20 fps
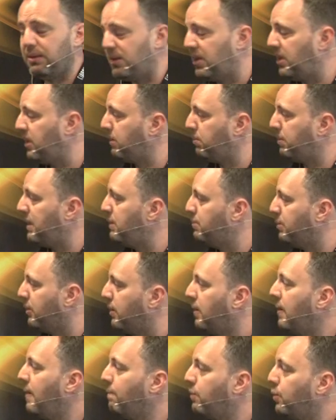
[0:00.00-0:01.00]
many other
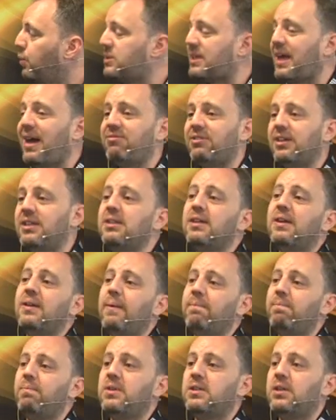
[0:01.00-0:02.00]
people, was Avid.
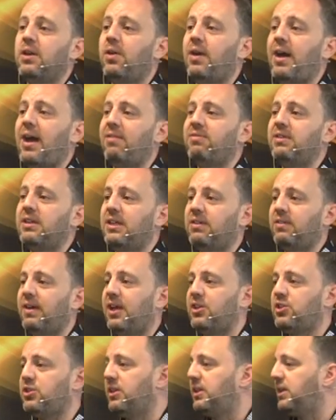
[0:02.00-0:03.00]
So Avid have
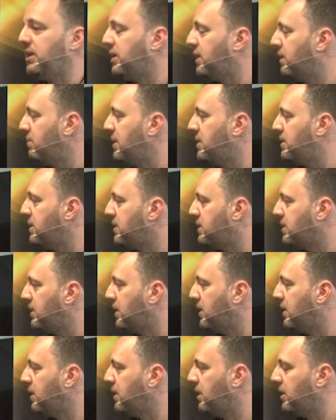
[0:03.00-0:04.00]
actually committed
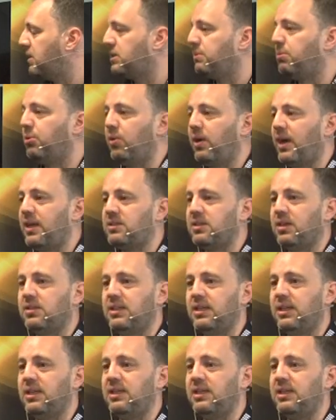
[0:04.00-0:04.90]
to support SRT